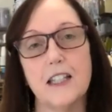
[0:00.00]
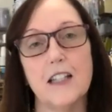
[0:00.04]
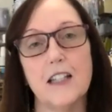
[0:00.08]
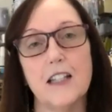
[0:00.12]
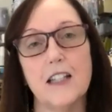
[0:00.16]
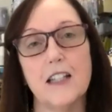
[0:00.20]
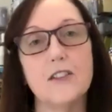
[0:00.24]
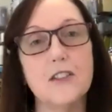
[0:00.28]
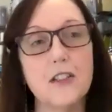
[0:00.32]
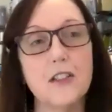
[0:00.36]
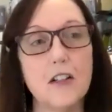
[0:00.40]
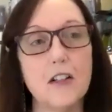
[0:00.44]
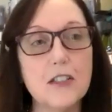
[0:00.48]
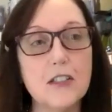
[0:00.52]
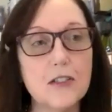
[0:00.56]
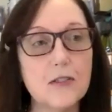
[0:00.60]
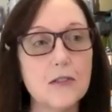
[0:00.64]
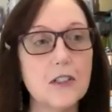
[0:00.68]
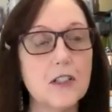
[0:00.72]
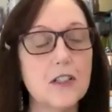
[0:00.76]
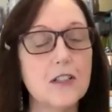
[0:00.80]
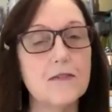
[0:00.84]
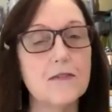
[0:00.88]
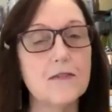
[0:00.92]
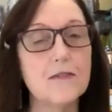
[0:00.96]
And there's all
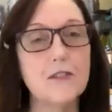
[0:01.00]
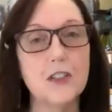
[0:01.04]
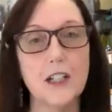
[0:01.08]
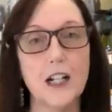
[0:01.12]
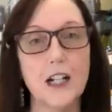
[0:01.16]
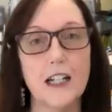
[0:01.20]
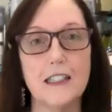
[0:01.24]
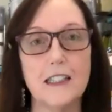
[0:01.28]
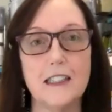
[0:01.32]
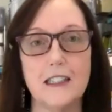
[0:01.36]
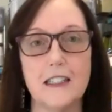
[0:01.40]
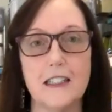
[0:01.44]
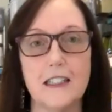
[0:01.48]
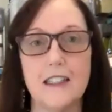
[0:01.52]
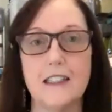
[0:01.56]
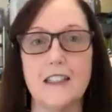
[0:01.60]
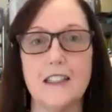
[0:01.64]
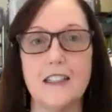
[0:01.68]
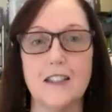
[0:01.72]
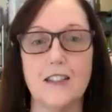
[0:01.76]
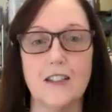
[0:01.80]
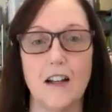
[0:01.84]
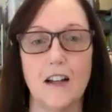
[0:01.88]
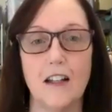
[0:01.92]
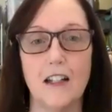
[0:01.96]
sorts of good
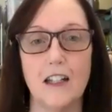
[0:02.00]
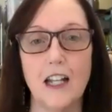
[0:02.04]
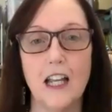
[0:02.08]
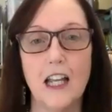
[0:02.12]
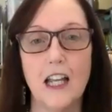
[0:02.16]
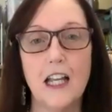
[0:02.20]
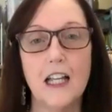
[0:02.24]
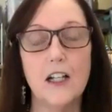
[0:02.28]
ideas on